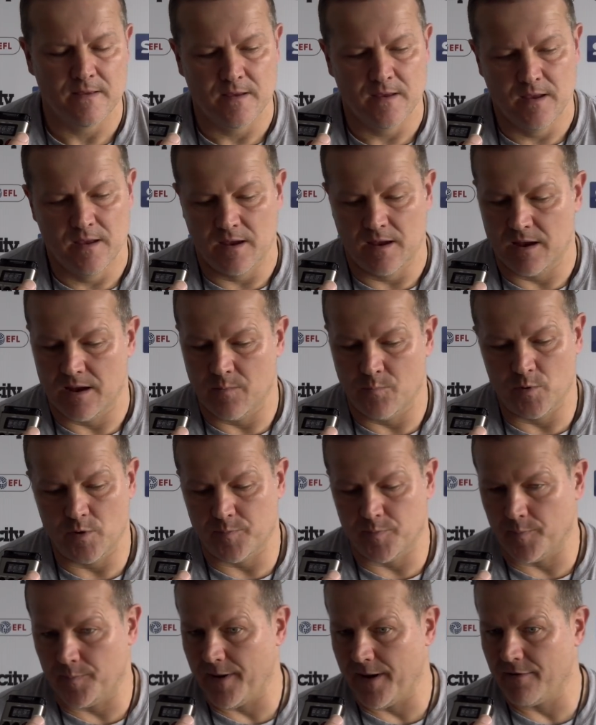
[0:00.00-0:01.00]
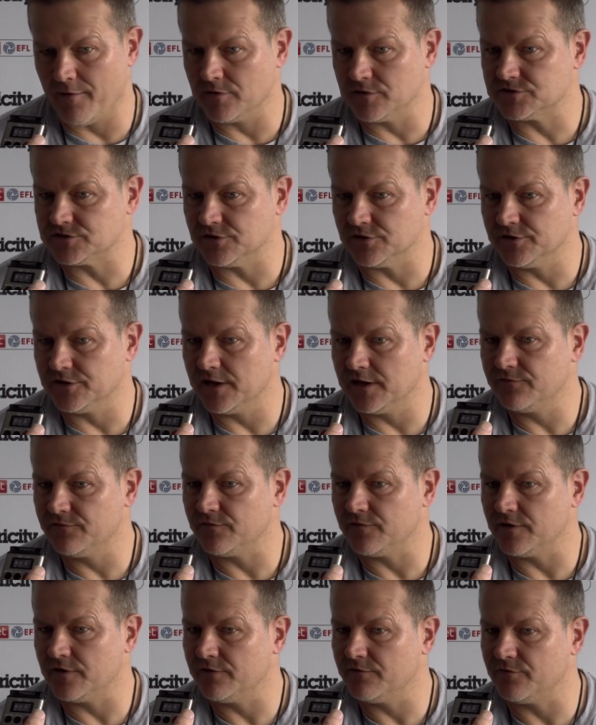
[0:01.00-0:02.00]
And we prepare on Sunday
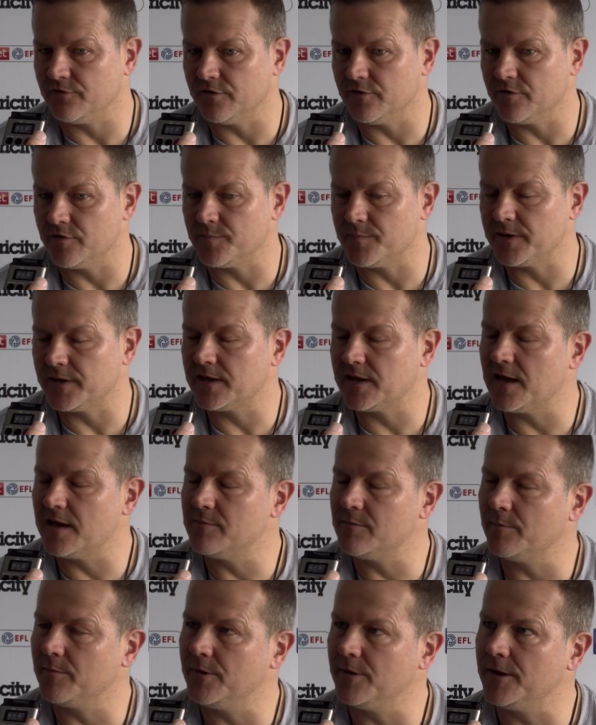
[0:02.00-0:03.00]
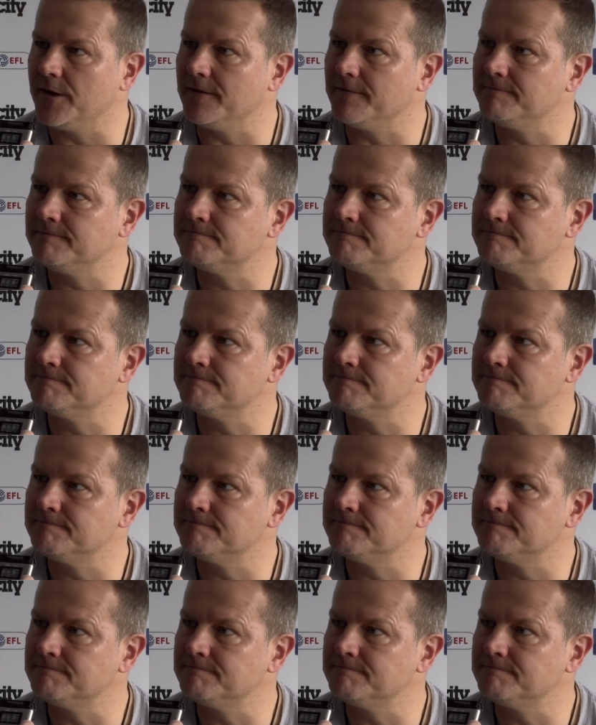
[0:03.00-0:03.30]
for another big game on Monday.